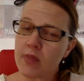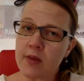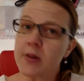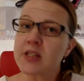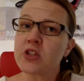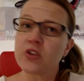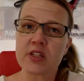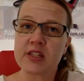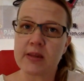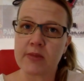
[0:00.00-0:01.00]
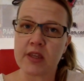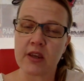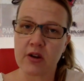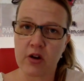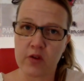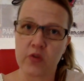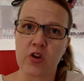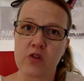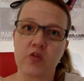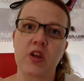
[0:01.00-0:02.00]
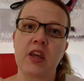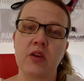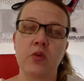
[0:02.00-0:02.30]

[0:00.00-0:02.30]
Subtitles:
but it's not the same thing over and over again,